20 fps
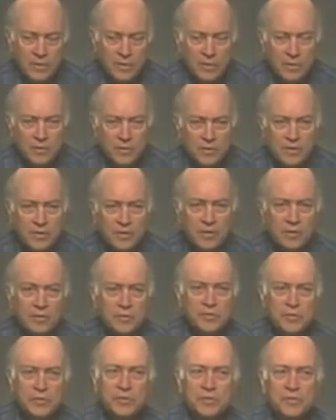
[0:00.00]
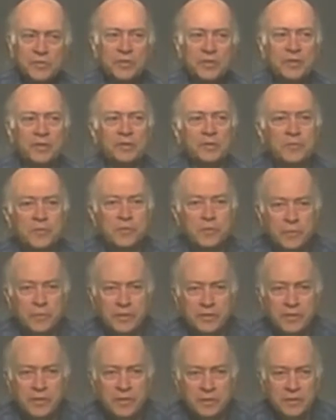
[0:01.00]
The closest thing to
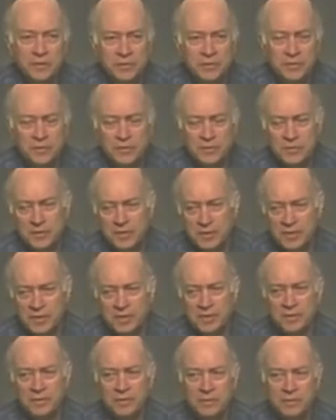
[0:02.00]
it that you'll see